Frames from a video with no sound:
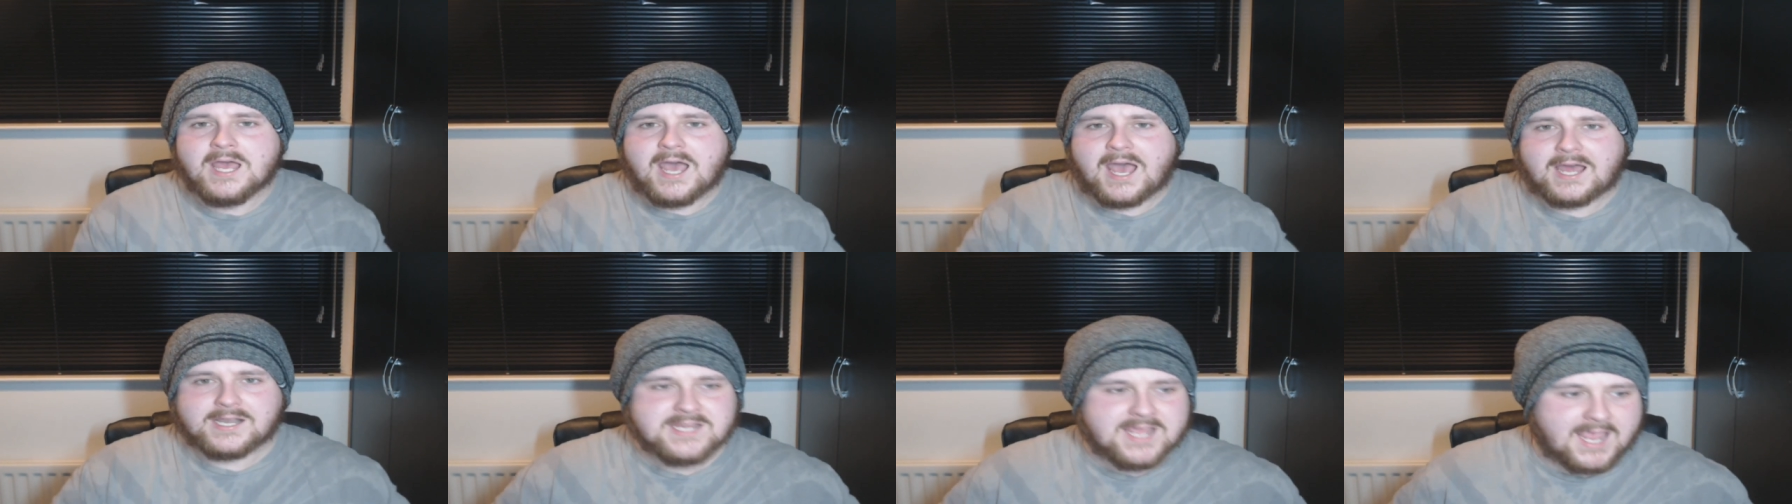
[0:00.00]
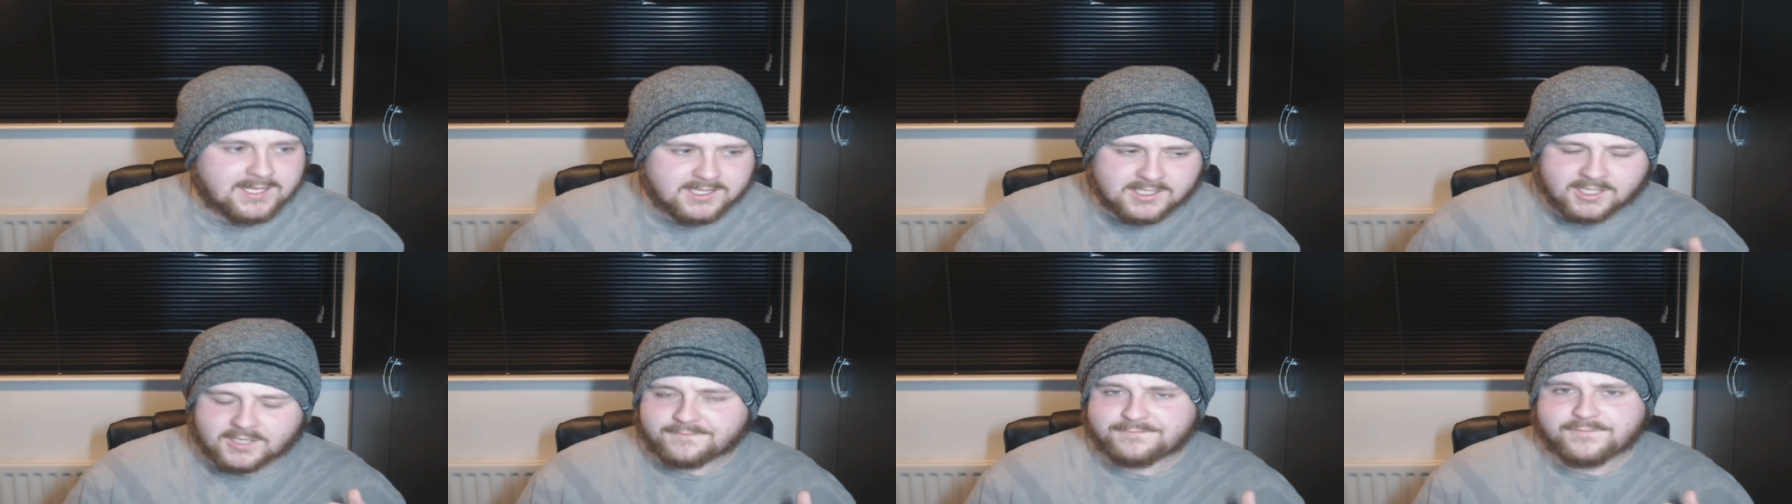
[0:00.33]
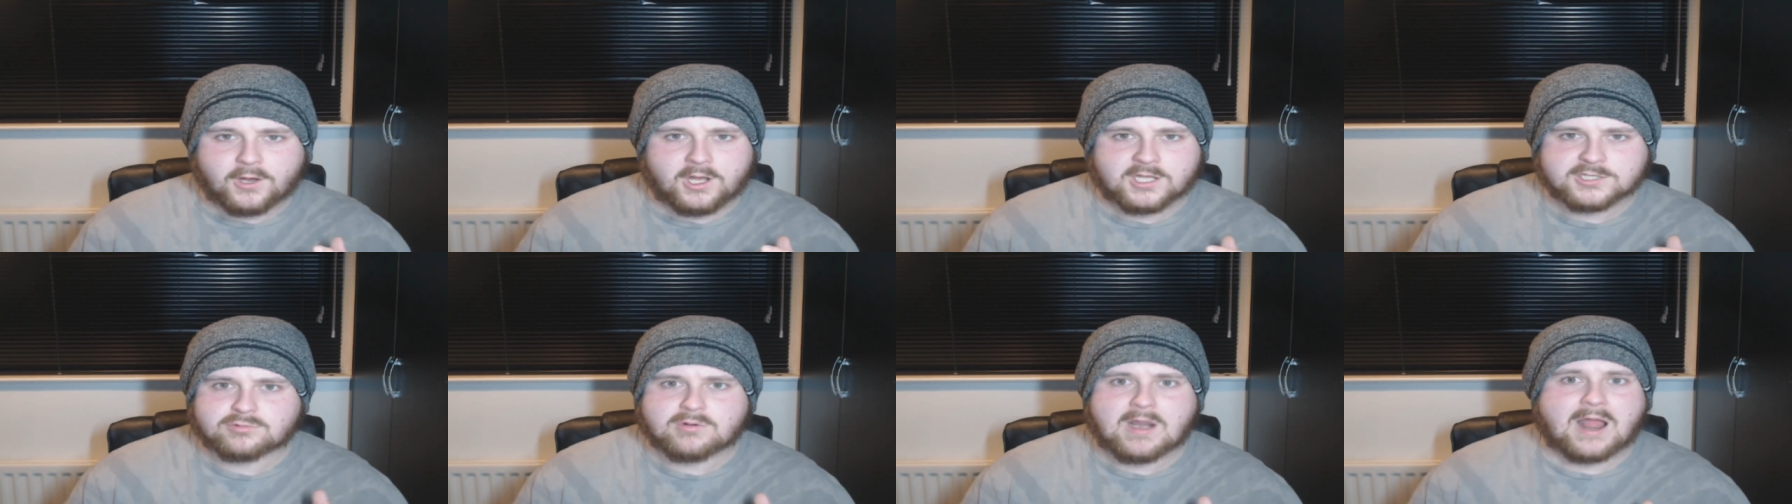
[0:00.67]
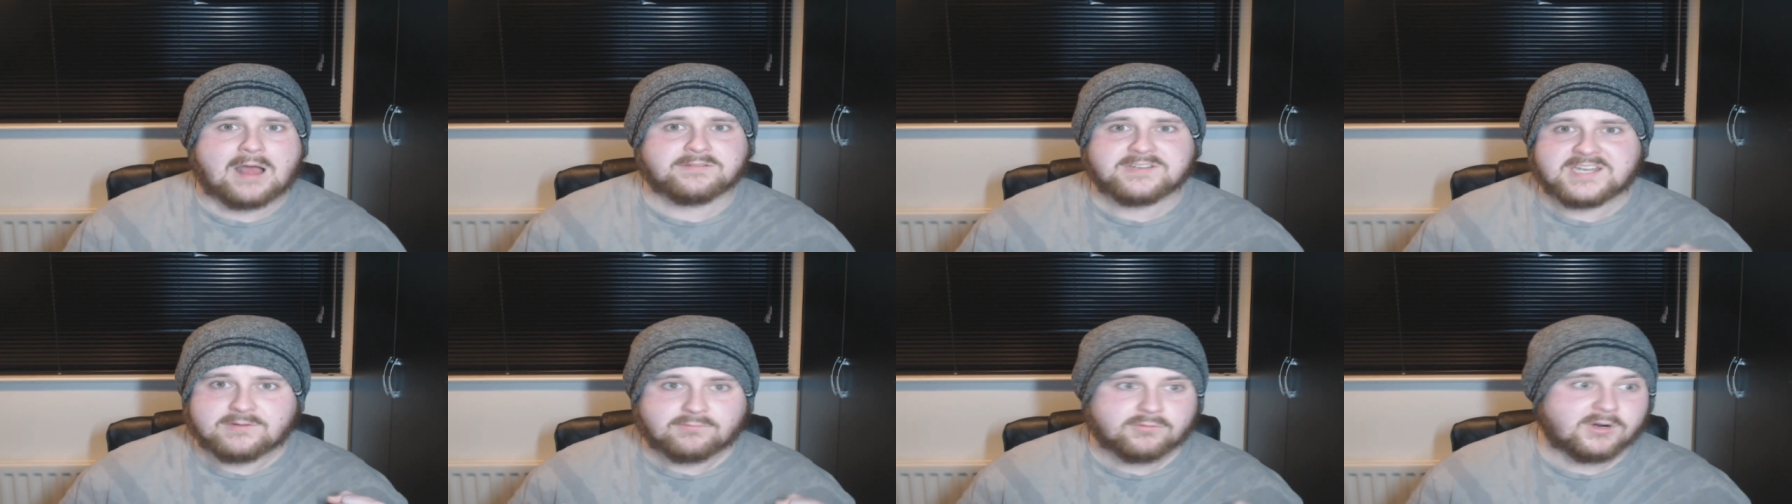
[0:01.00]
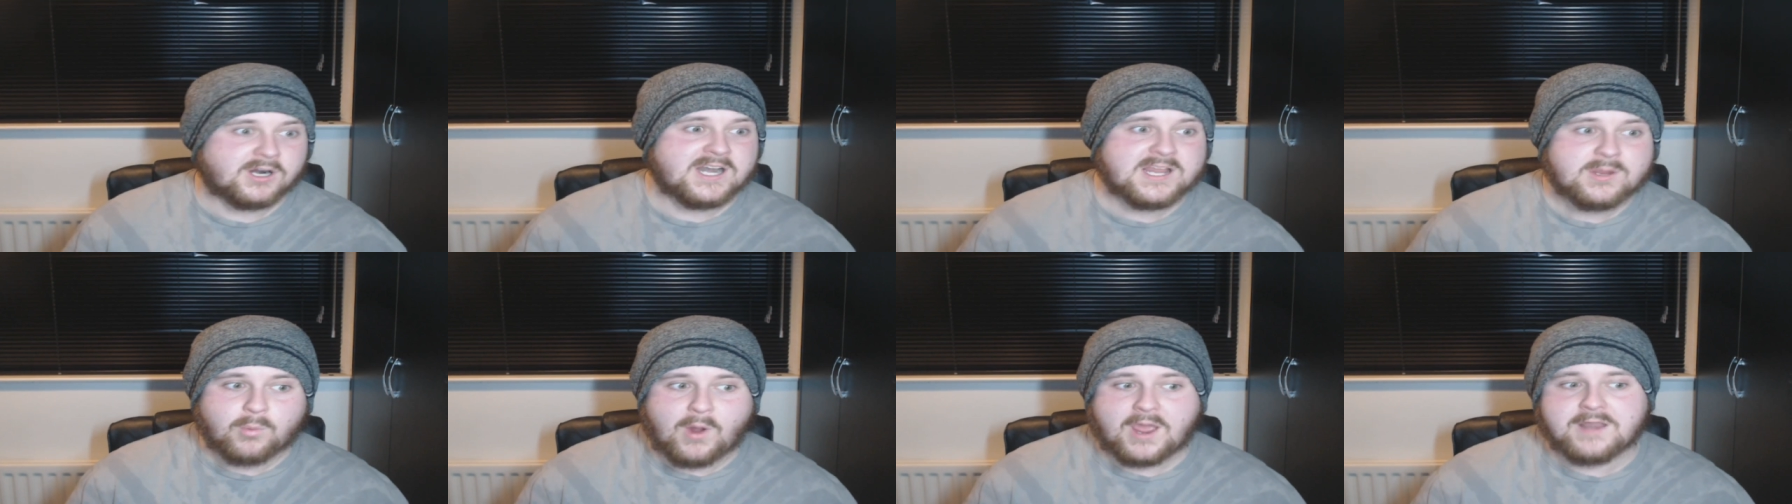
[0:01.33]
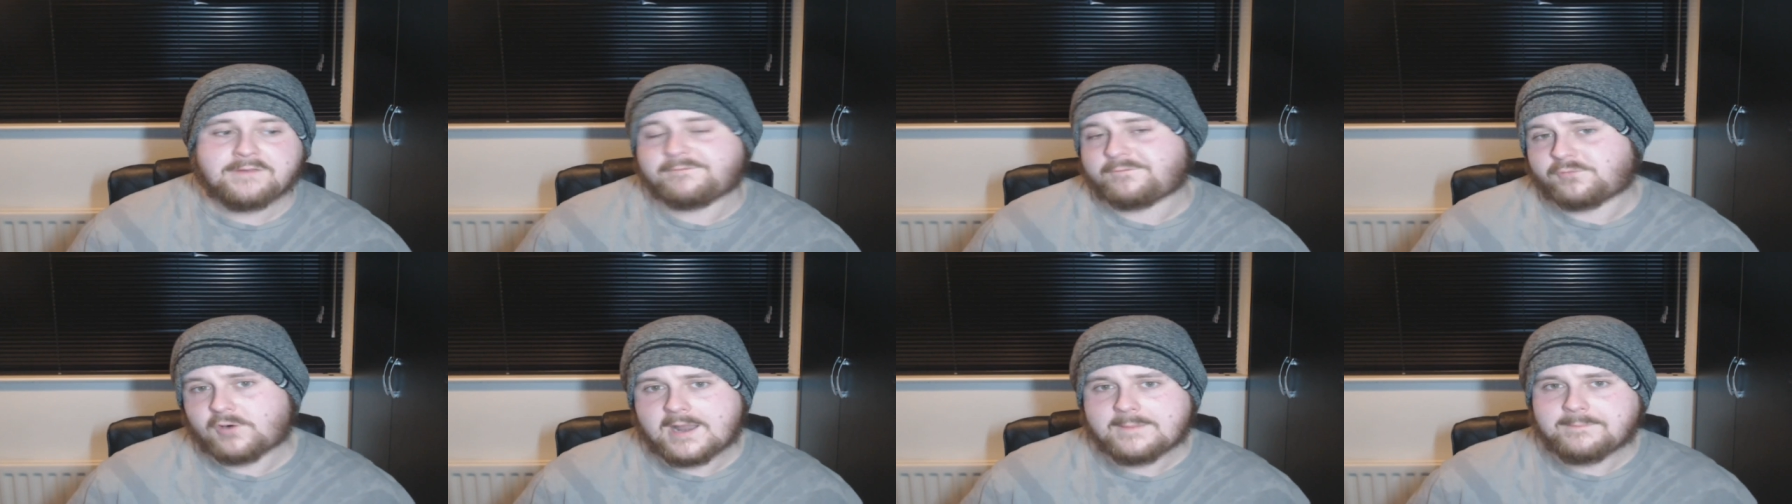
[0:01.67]
At the end of the first round, he really
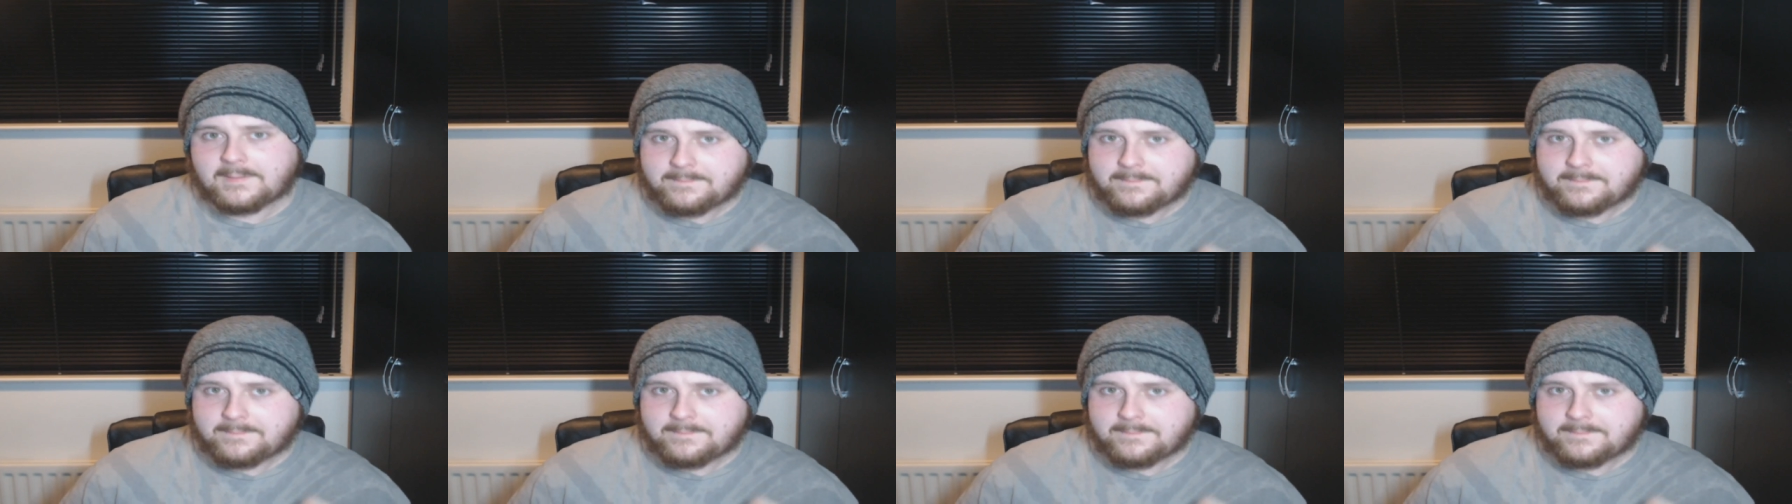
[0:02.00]
went for it,